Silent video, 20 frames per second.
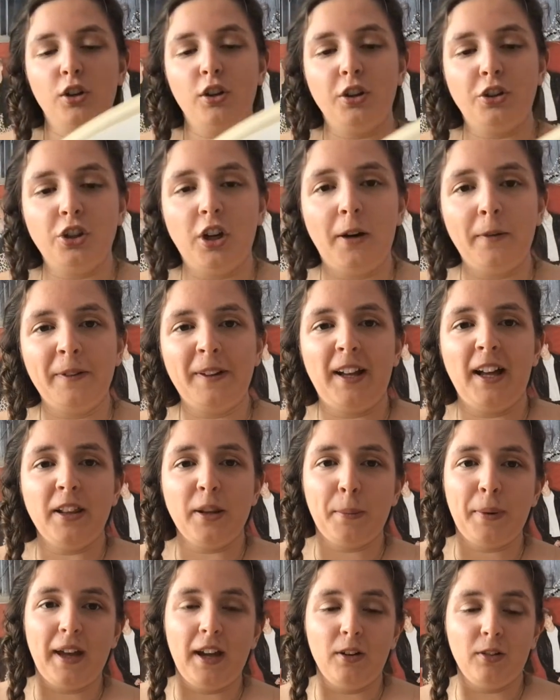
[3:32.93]
the jobs
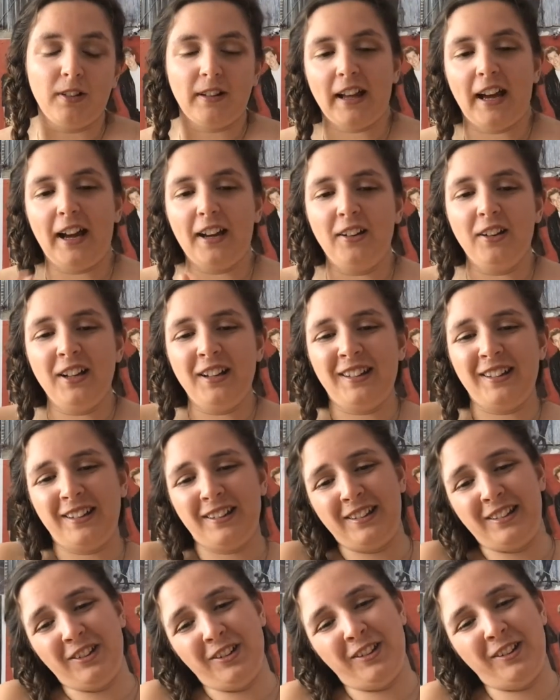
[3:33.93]
that the parents had, it
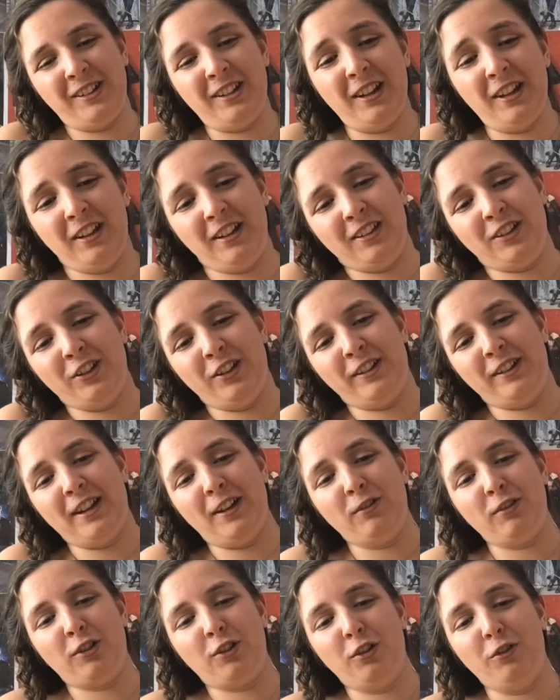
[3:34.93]
does
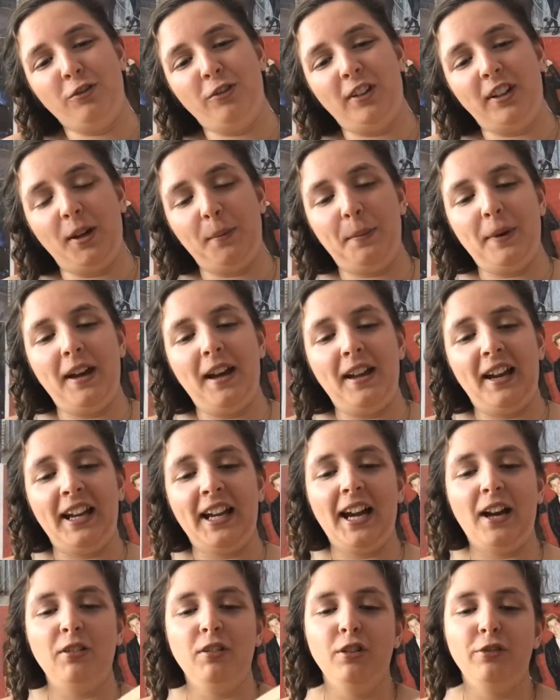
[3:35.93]
sound something a bit
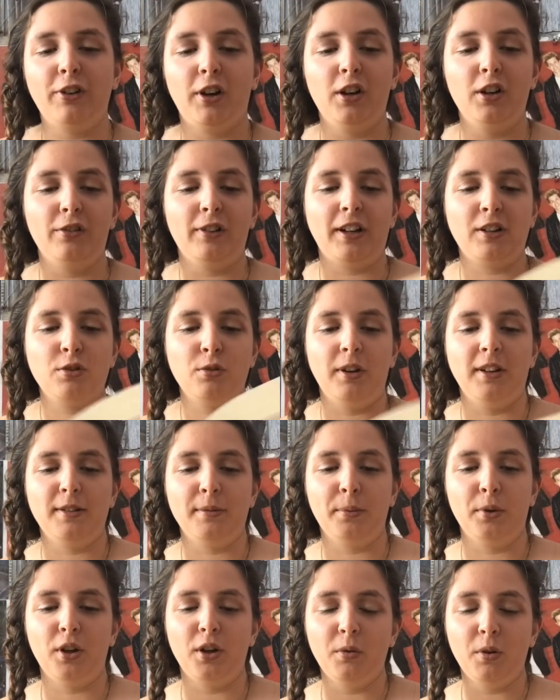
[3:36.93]
like out of Oliver
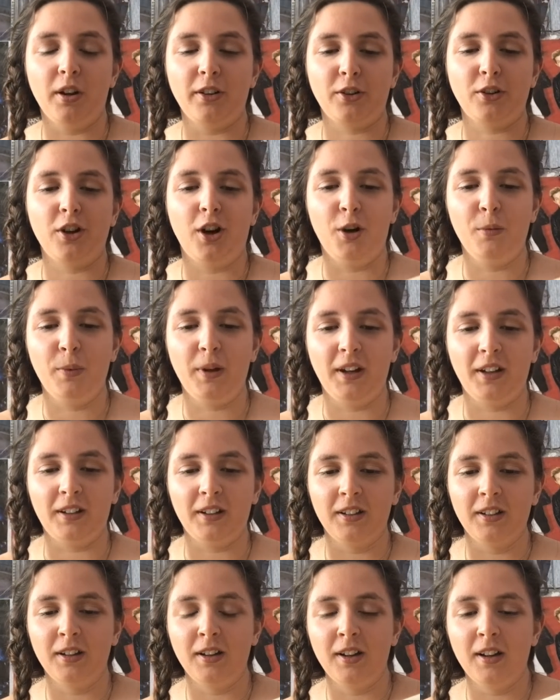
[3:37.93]
Twist, but it was
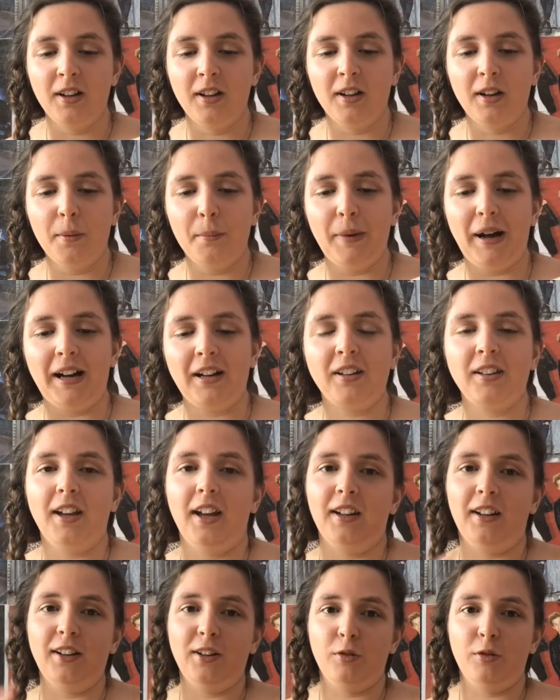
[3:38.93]
common back then.